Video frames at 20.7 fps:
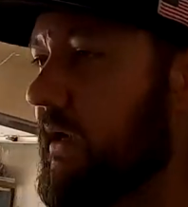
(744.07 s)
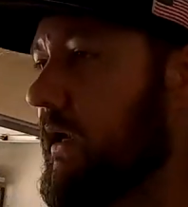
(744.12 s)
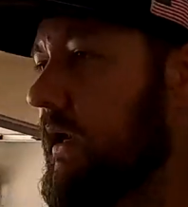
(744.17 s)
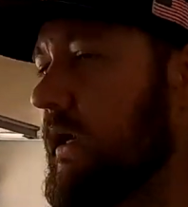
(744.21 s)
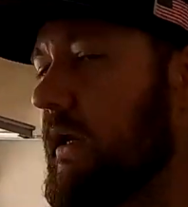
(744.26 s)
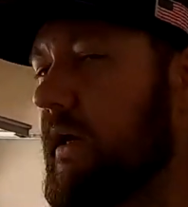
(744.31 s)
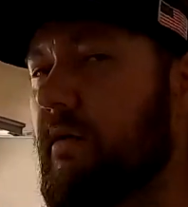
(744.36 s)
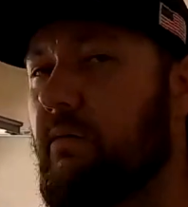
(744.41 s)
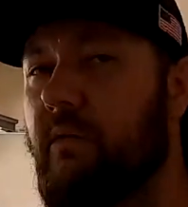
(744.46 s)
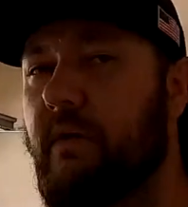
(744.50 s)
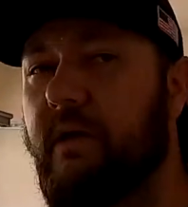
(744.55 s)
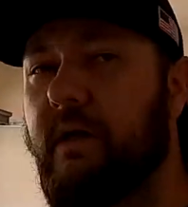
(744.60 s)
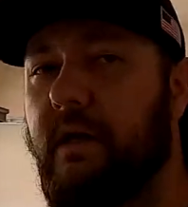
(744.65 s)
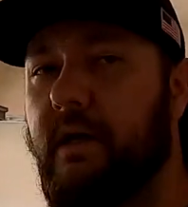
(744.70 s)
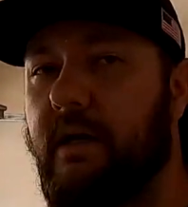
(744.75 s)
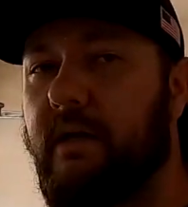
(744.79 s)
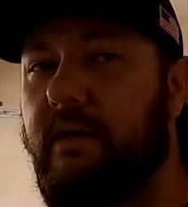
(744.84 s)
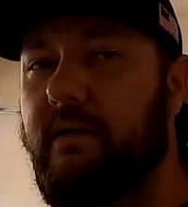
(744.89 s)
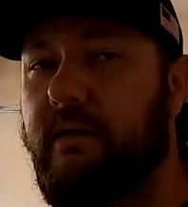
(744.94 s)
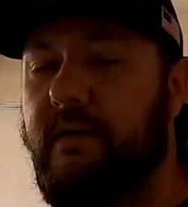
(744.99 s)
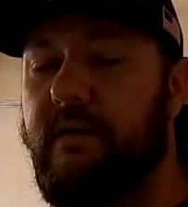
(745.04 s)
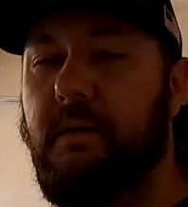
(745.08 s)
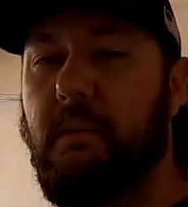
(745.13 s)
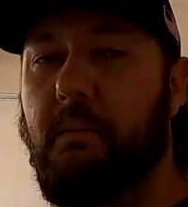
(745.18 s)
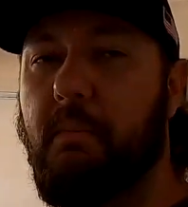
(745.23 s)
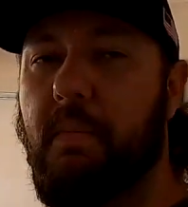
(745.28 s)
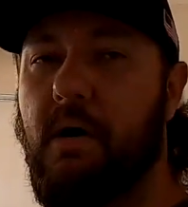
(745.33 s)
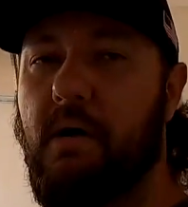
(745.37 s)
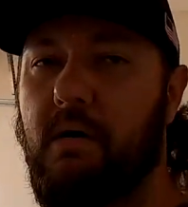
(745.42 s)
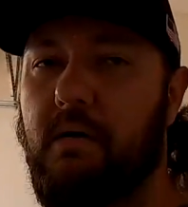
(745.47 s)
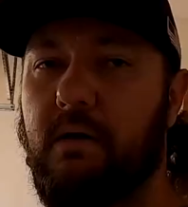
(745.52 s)
and I went ahead and did a
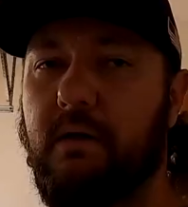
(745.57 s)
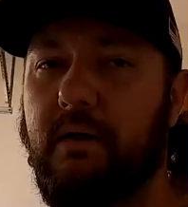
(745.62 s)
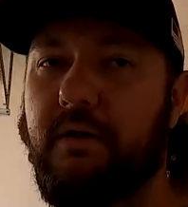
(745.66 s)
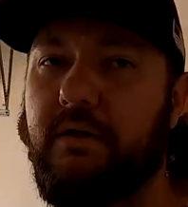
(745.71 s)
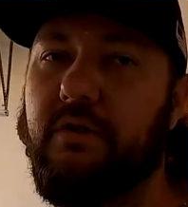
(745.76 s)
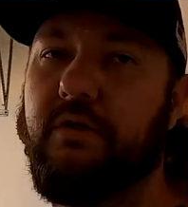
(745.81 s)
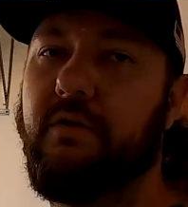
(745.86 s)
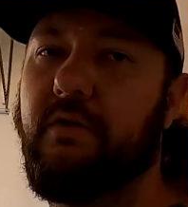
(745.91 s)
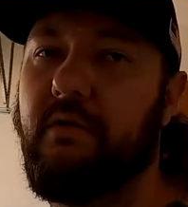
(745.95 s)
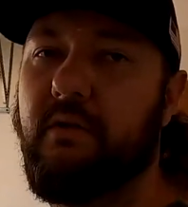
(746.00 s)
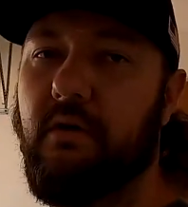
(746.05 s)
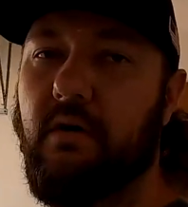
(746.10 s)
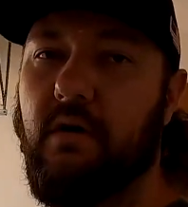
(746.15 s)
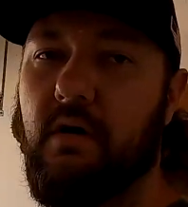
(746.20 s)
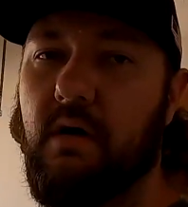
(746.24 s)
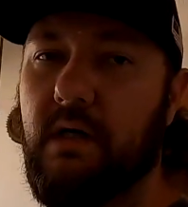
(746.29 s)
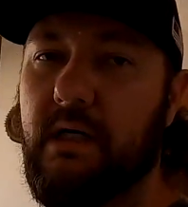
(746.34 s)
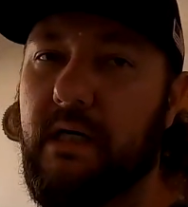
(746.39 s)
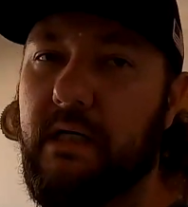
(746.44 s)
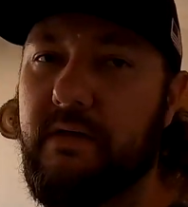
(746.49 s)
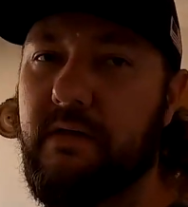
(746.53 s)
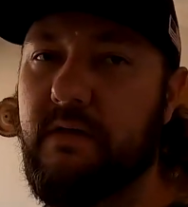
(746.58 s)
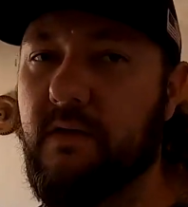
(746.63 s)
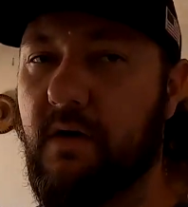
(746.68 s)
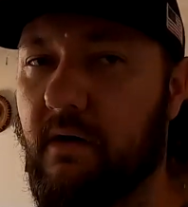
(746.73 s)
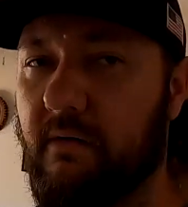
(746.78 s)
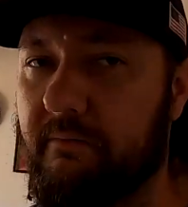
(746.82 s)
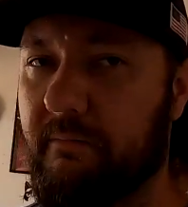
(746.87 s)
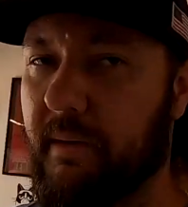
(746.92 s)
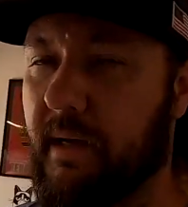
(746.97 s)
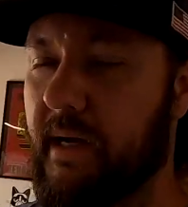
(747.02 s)
polish on a
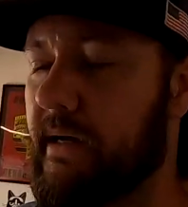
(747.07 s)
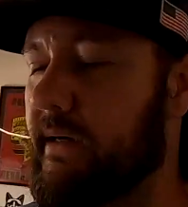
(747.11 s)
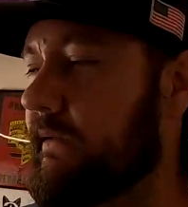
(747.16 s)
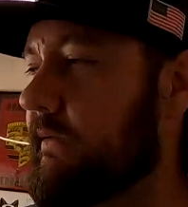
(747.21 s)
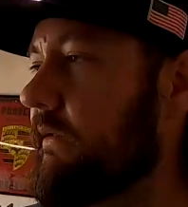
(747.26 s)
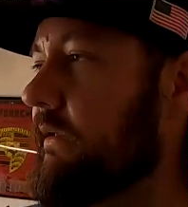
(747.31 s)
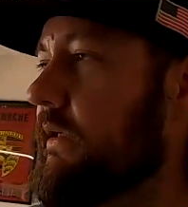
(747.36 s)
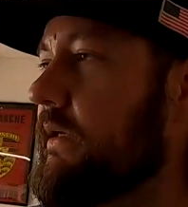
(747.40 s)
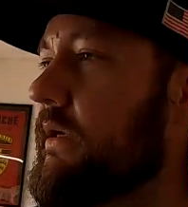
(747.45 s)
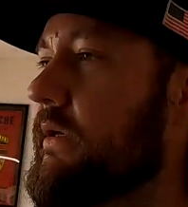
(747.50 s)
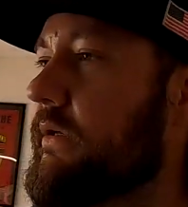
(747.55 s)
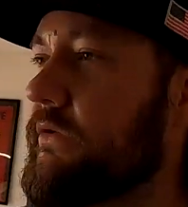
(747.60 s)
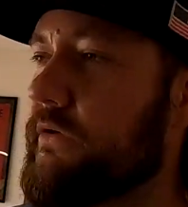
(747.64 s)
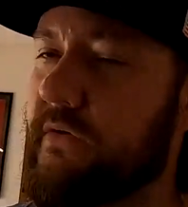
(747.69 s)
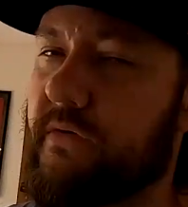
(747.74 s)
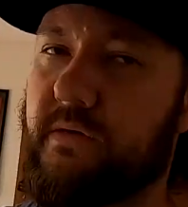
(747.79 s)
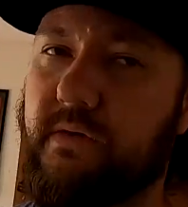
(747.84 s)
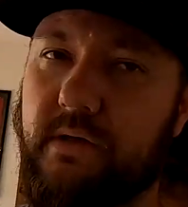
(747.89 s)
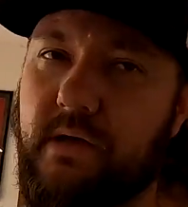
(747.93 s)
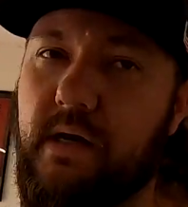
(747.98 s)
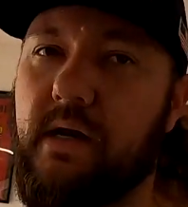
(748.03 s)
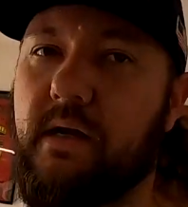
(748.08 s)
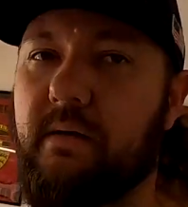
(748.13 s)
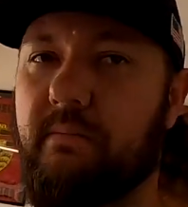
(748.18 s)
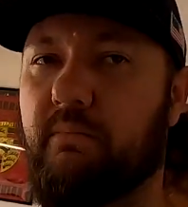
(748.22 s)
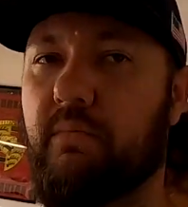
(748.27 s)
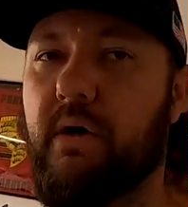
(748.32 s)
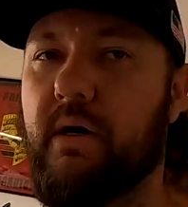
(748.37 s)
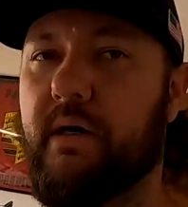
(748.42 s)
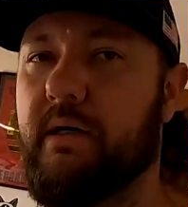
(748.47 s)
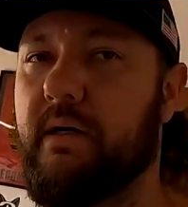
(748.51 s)
soft pad just to kind
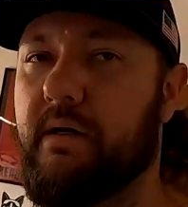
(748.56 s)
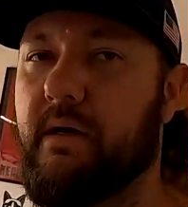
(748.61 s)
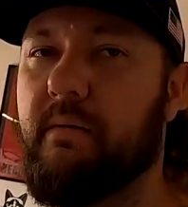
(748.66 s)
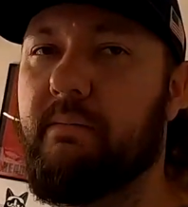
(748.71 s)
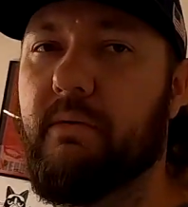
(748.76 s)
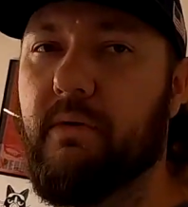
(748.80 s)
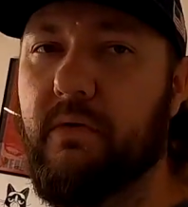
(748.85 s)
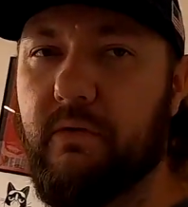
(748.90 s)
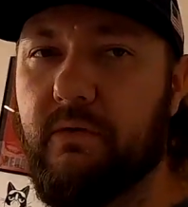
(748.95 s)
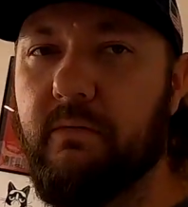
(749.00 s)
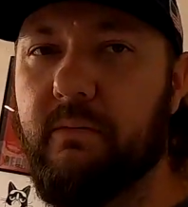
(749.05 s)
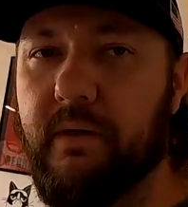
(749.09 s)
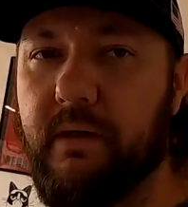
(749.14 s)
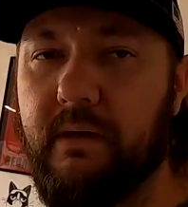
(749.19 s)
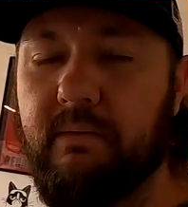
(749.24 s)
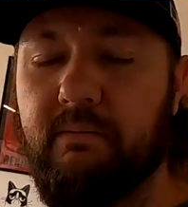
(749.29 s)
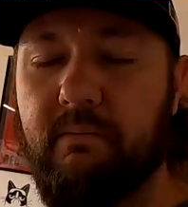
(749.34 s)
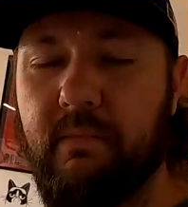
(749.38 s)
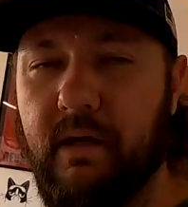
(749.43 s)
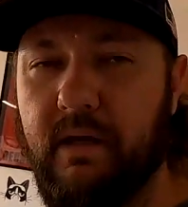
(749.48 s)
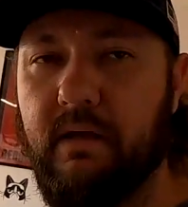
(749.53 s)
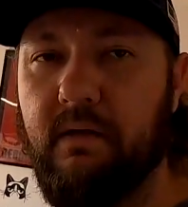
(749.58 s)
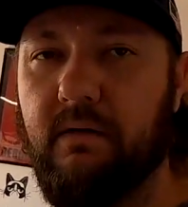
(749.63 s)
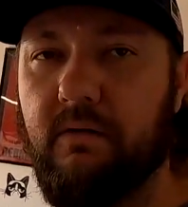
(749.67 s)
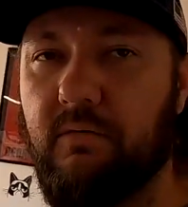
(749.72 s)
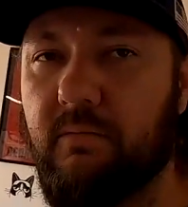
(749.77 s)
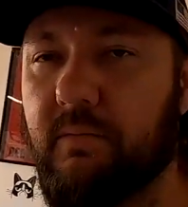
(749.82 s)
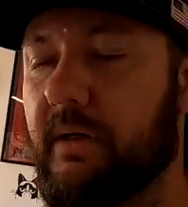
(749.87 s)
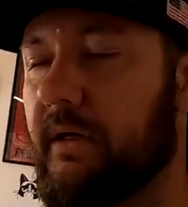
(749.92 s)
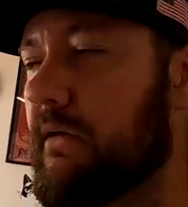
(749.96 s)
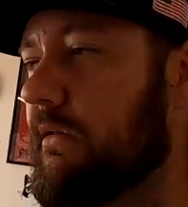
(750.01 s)
of brighten it up a little bit and make it a
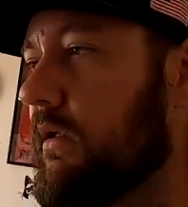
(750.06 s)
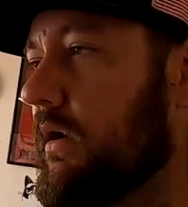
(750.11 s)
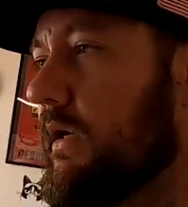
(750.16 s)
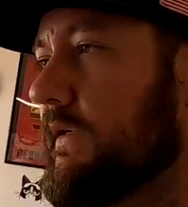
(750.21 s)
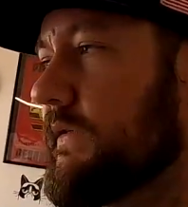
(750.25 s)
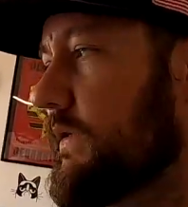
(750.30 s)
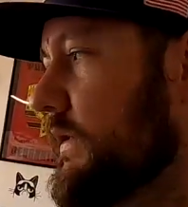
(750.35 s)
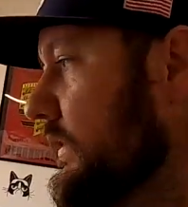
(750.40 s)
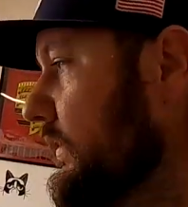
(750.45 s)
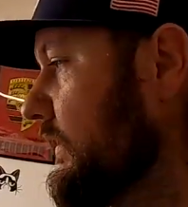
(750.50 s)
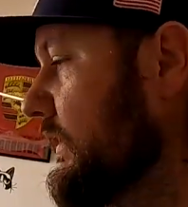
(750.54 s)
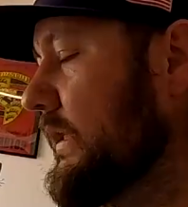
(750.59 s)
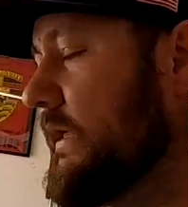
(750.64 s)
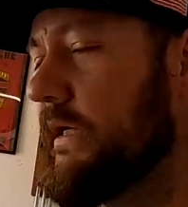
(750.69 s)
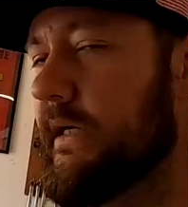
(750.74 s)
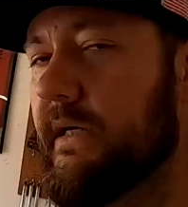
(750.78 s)
little bit glossier.